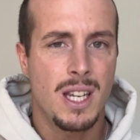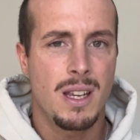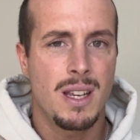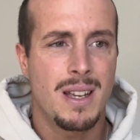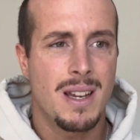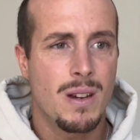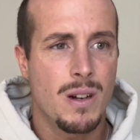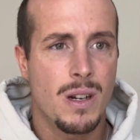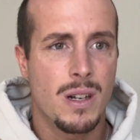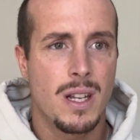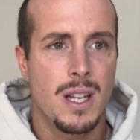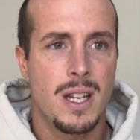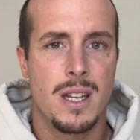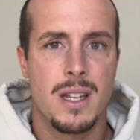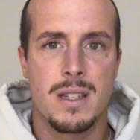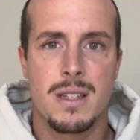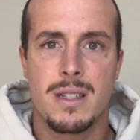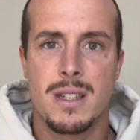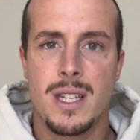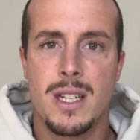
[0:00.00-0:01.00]
early in the
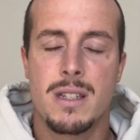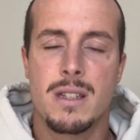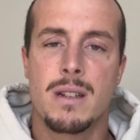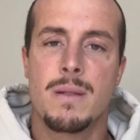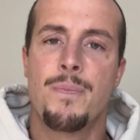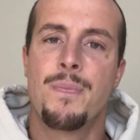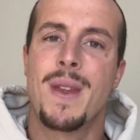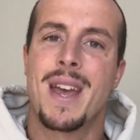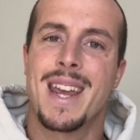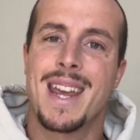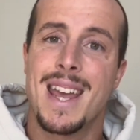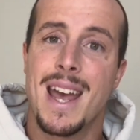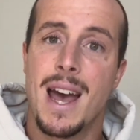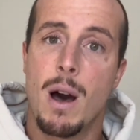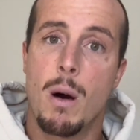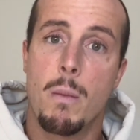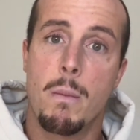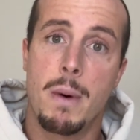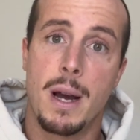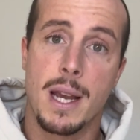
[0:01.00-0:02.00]
season, I count
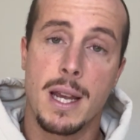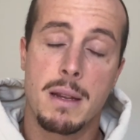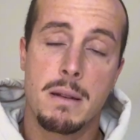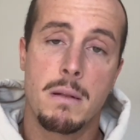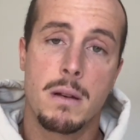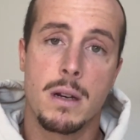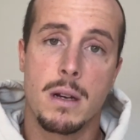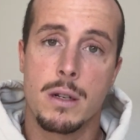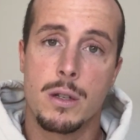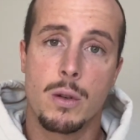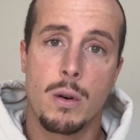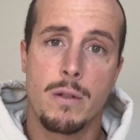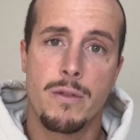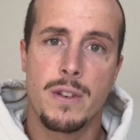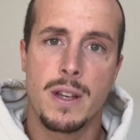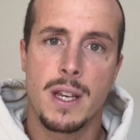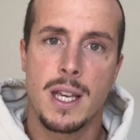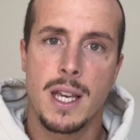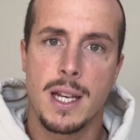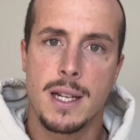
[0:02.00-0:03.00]
my dolphin
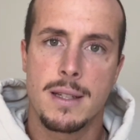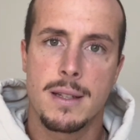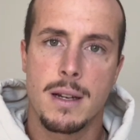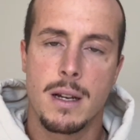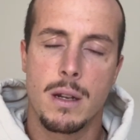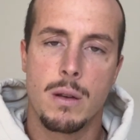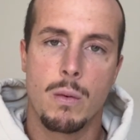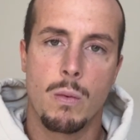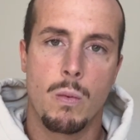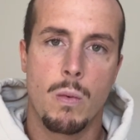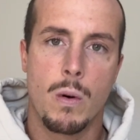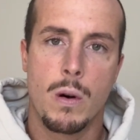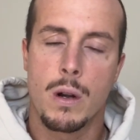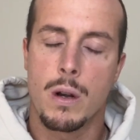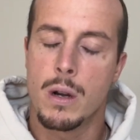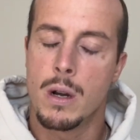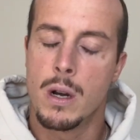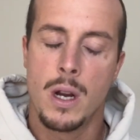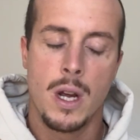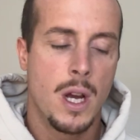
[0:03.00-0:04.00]
kicks underwater
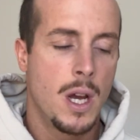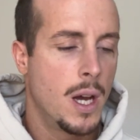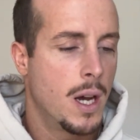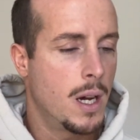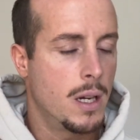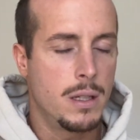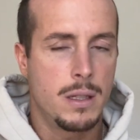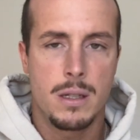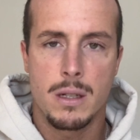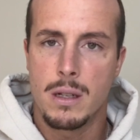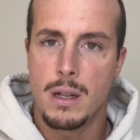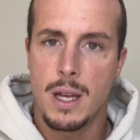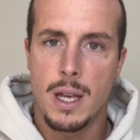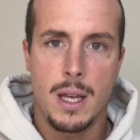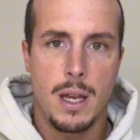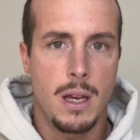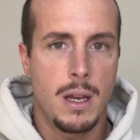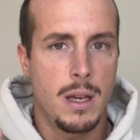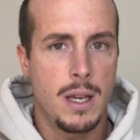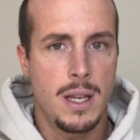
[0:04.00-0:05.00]
until
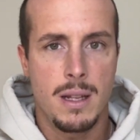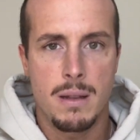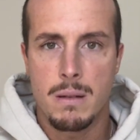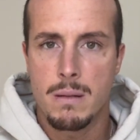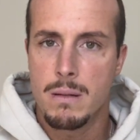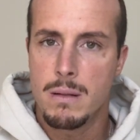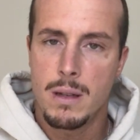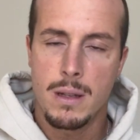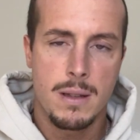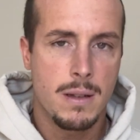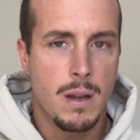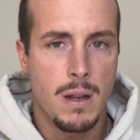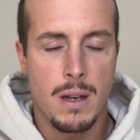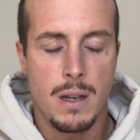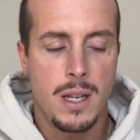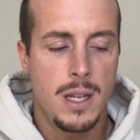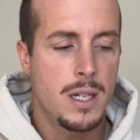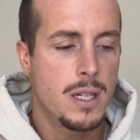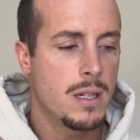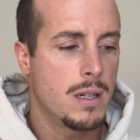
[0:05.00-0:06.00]
it's
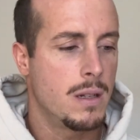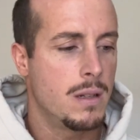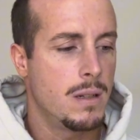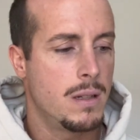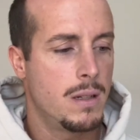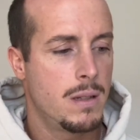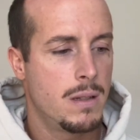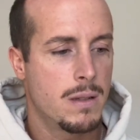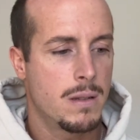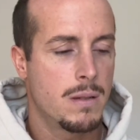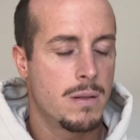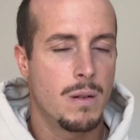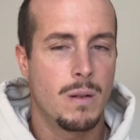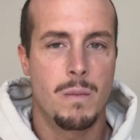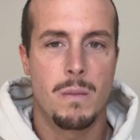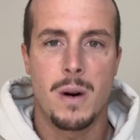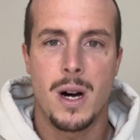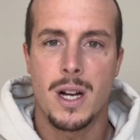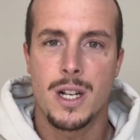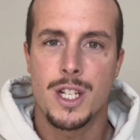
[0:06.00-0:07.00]
conditioned so
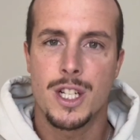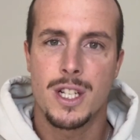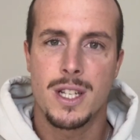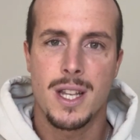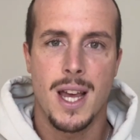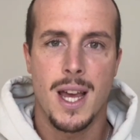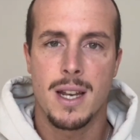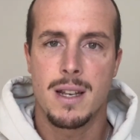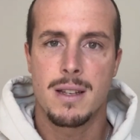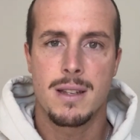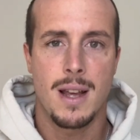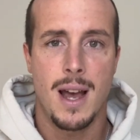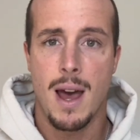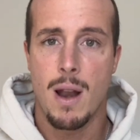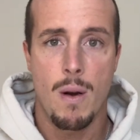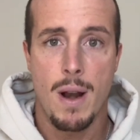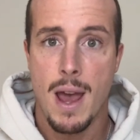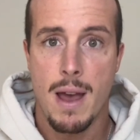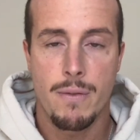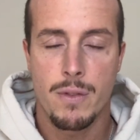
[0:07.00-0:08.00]
much that I don't
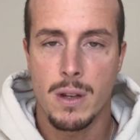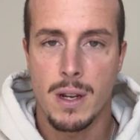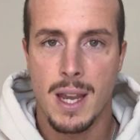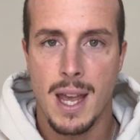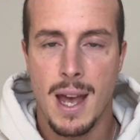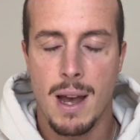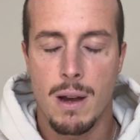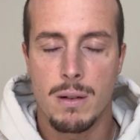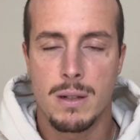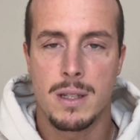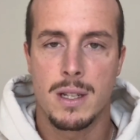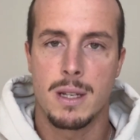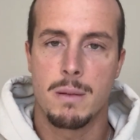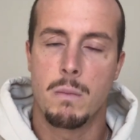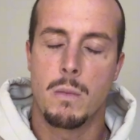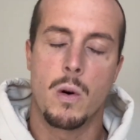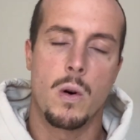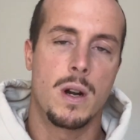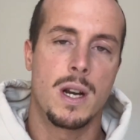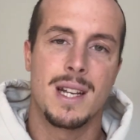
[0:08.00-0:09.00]
have to count anymore.
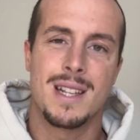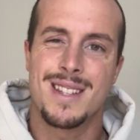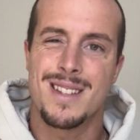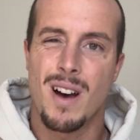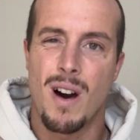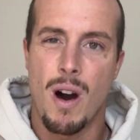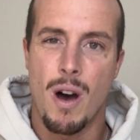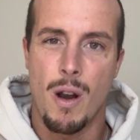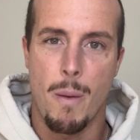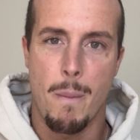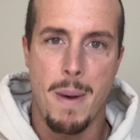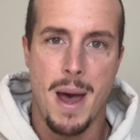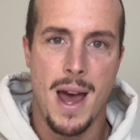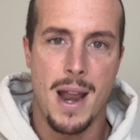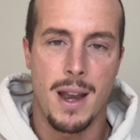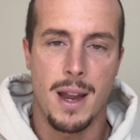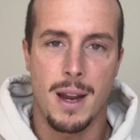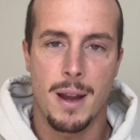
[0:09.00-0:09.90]
It's automatic.